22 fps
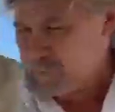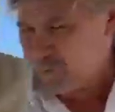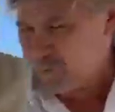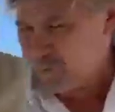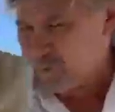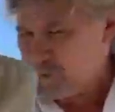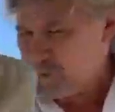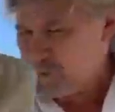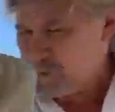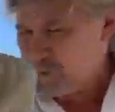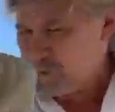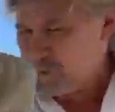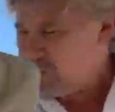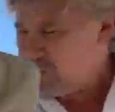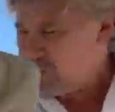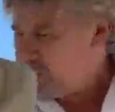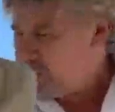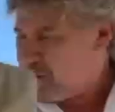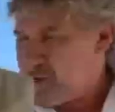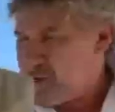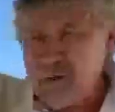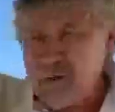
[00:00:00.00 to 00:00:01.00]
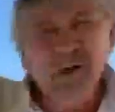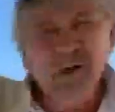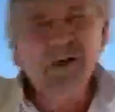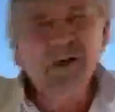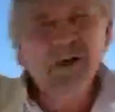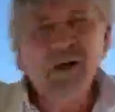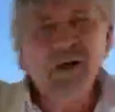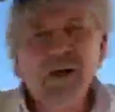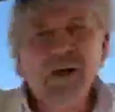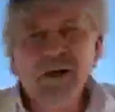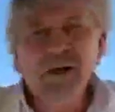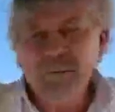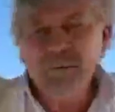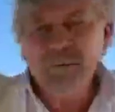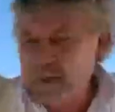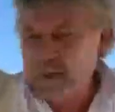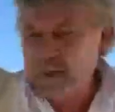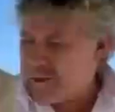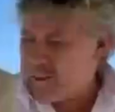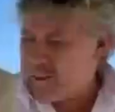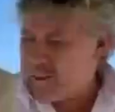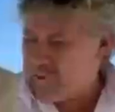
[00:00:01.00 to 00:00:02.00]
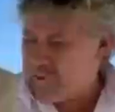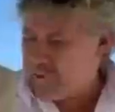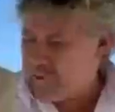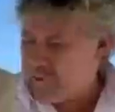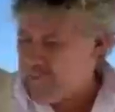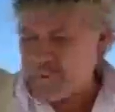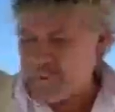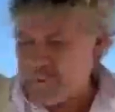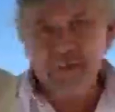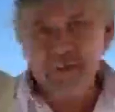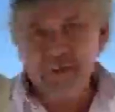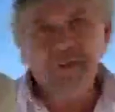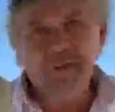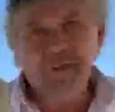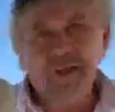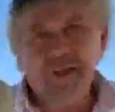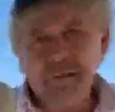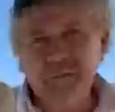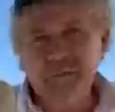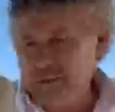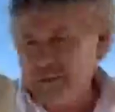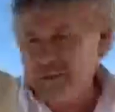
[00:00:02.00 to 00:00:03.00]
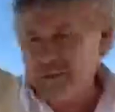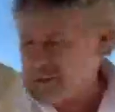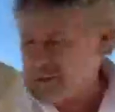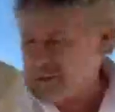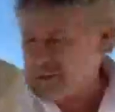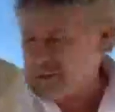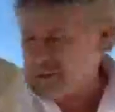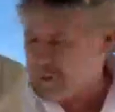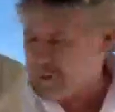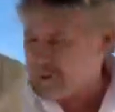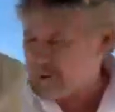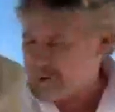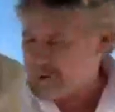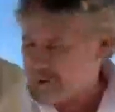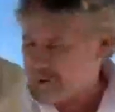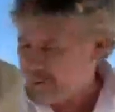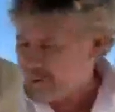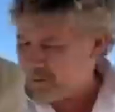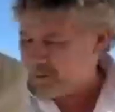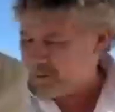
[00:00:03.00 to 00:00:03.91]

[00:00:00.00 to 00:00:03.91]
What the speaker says: don't really know about that. I've been asked that before. It might be the same person. It